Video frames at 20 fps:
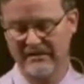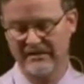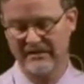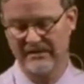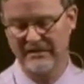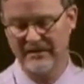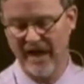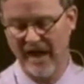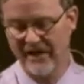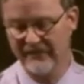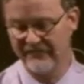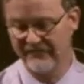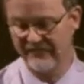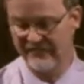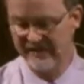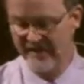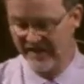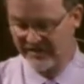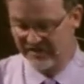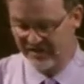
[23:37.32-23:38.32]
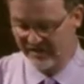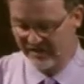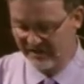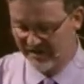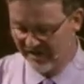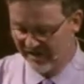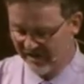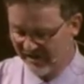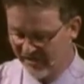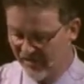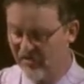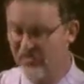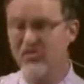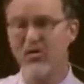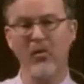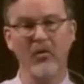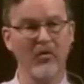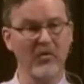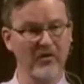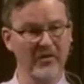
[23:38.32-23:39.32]
love doesn't
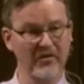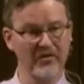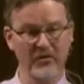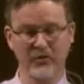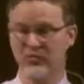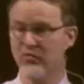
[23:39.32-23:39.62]
ignore the